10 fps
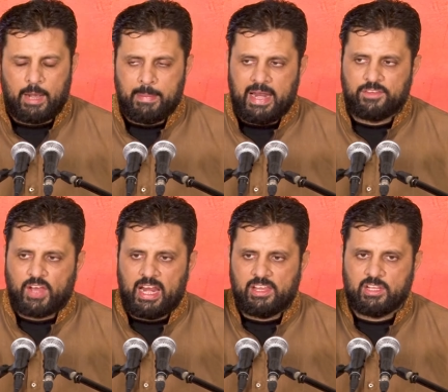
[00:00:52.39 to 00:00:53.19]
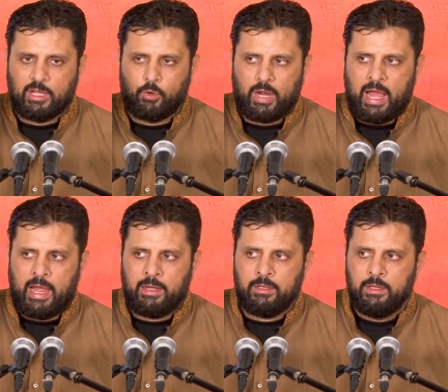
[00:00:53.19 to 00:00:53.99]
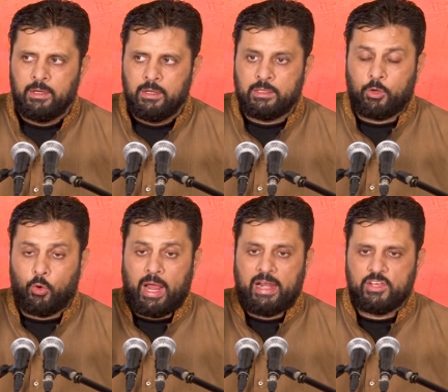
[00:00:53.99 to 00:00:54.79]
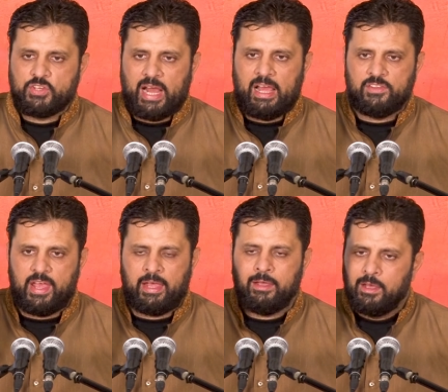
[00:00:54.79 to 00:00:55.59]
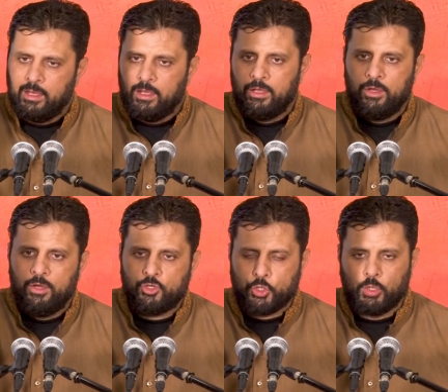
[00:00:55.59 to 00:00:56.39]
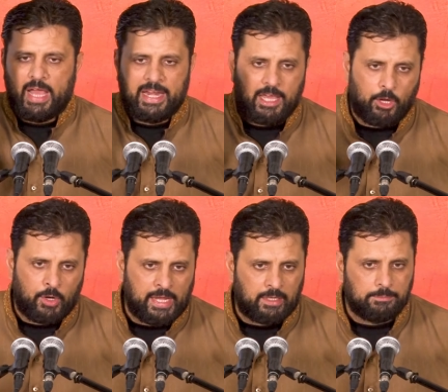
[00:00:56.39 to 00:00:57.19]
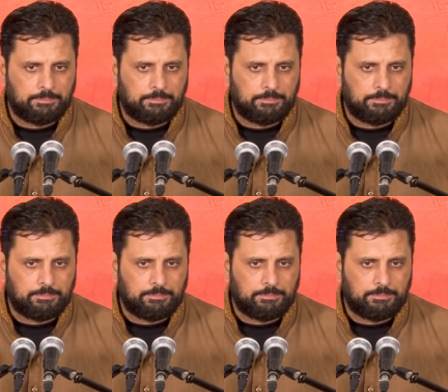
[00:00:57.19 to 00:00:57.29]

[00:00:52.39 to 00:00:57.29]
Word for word: are many challenge in the Quran. The Quran is challenging. Show the any error here.